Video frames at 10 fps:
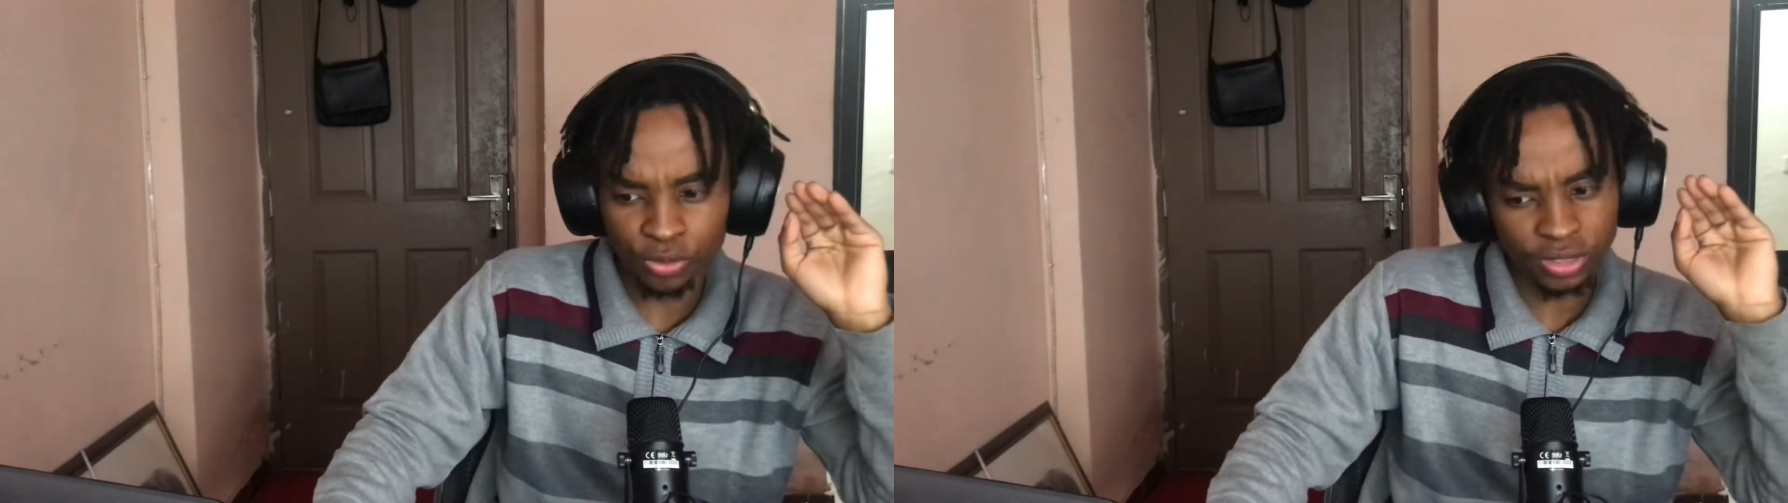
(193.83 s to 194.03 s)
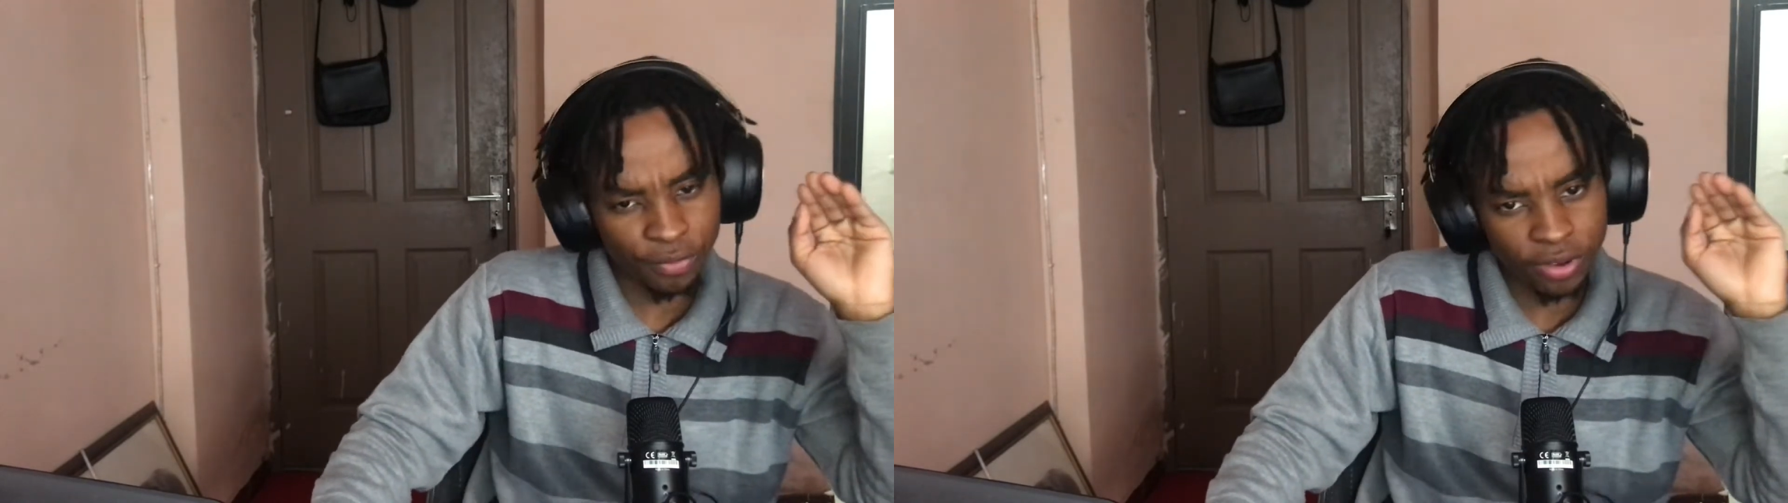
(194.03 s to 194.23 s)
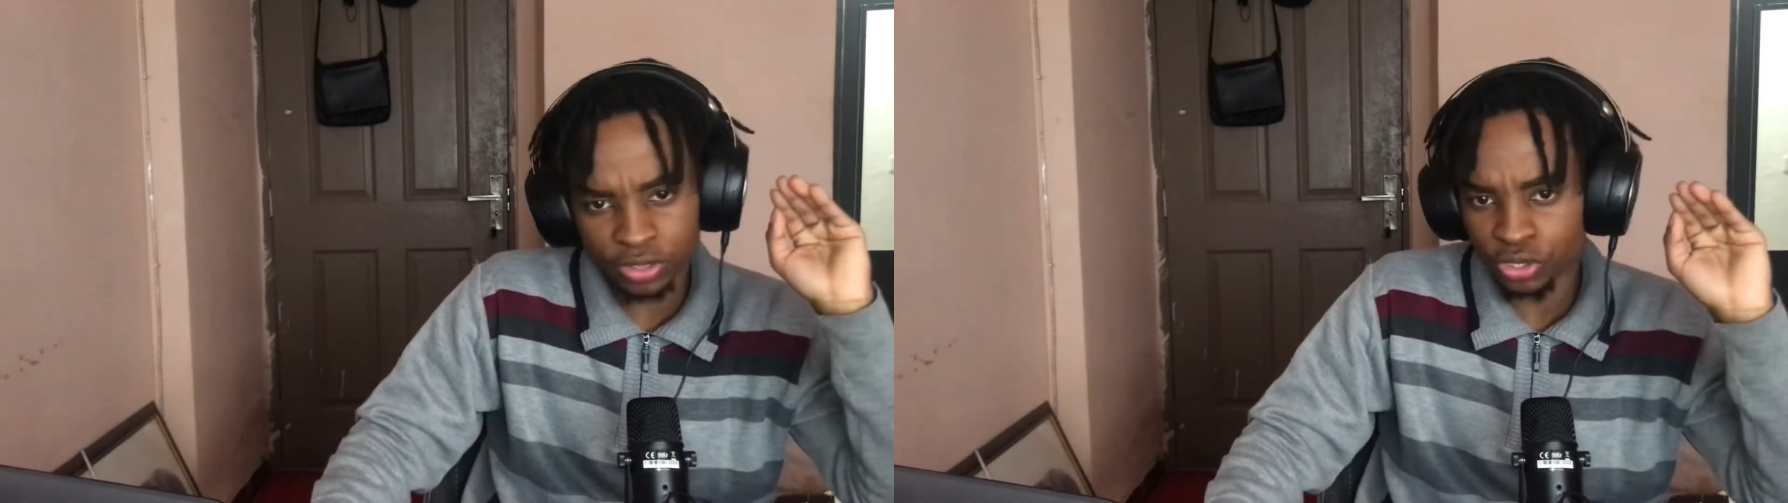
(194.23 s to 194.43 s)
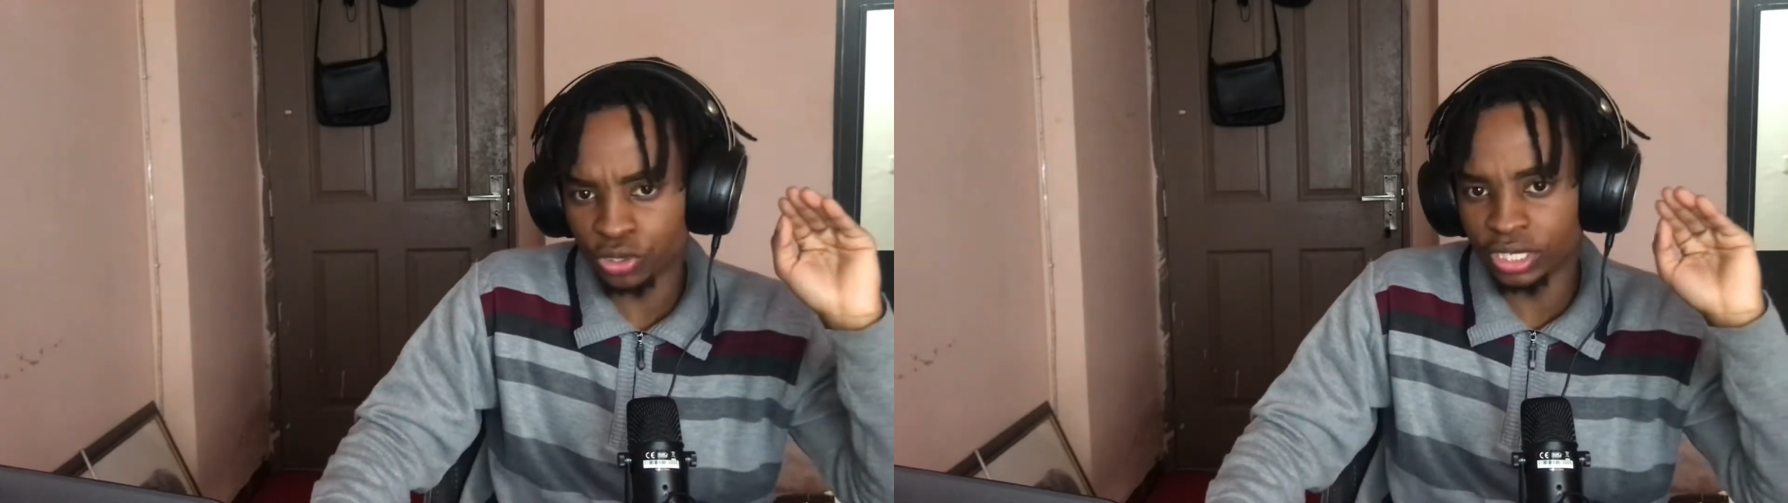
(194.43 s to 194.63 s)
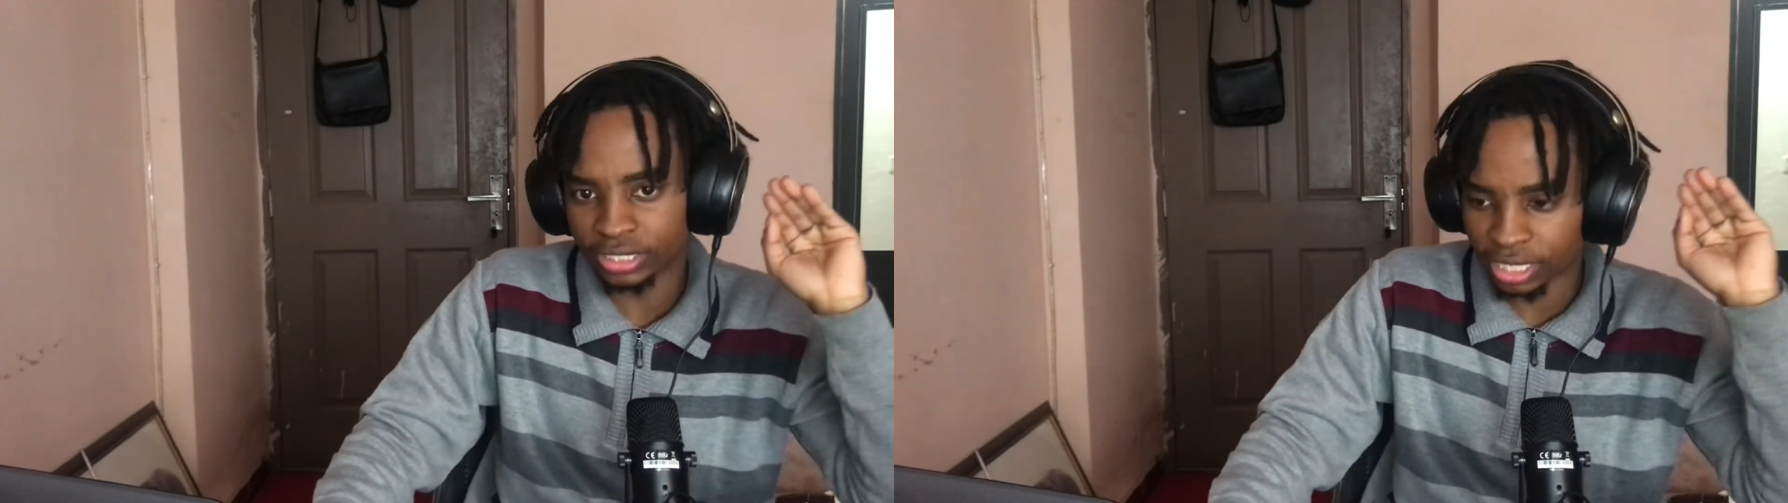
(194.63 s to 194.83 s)
Without further
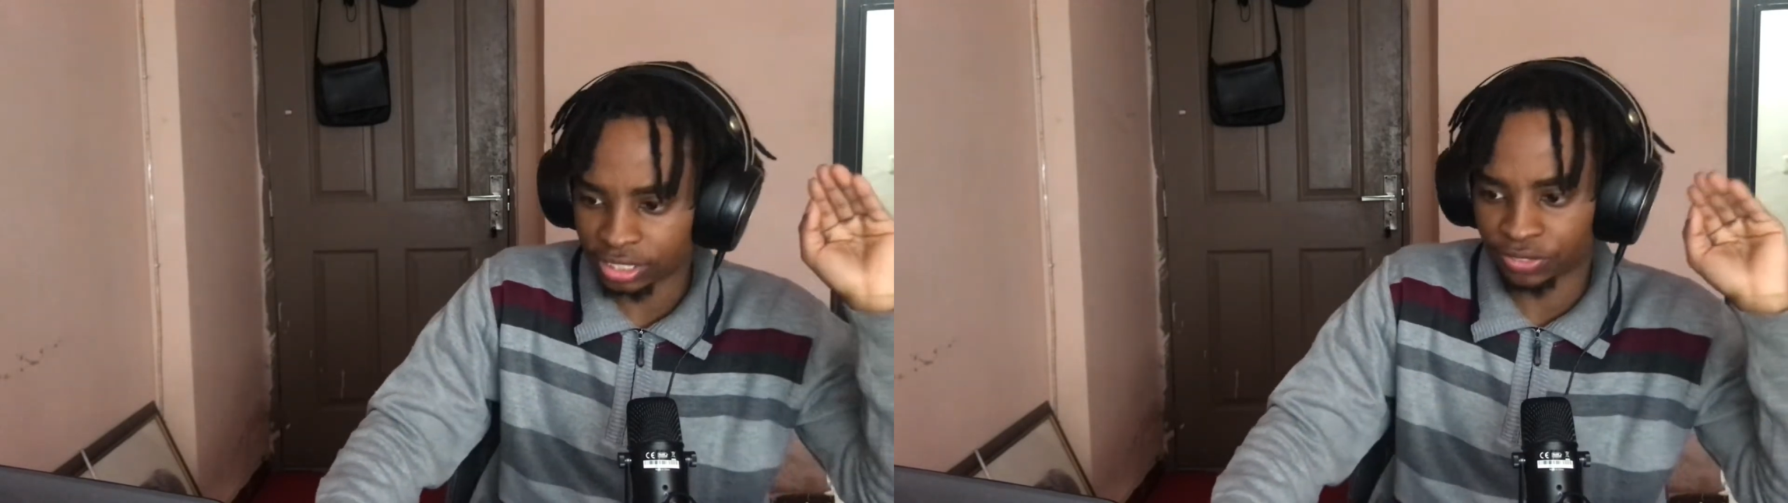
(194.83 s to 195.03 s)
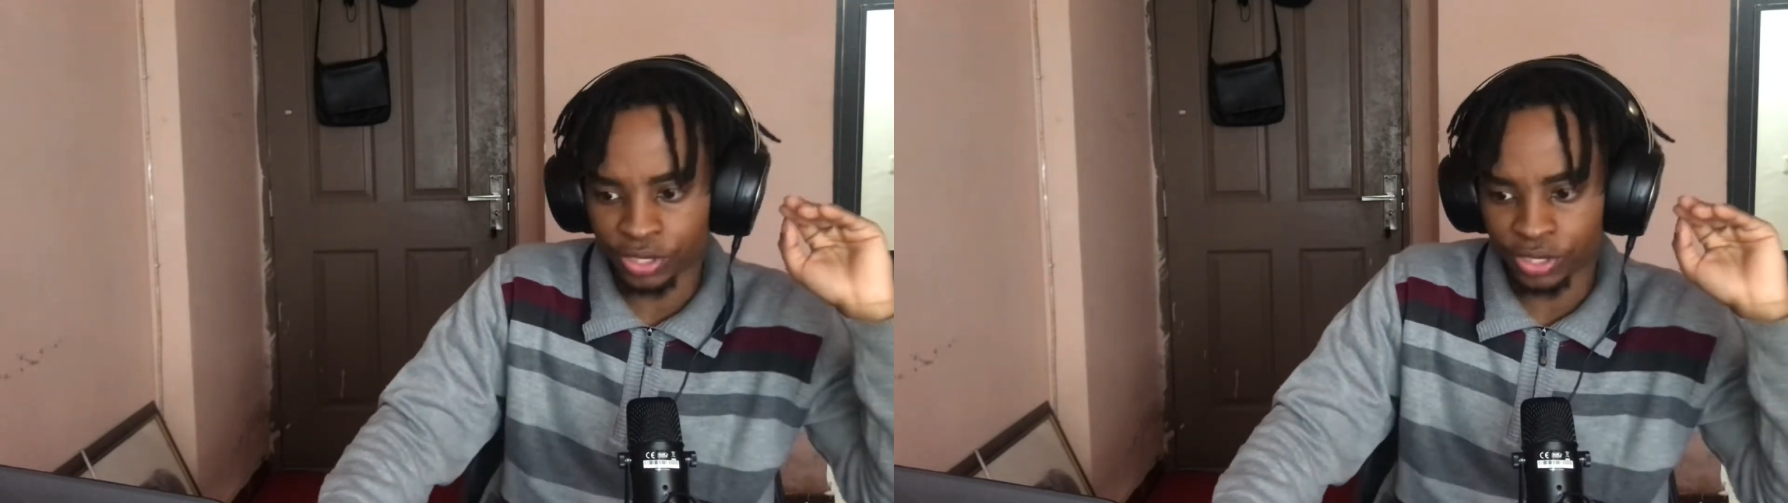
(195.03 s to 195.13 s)
ado, let's get this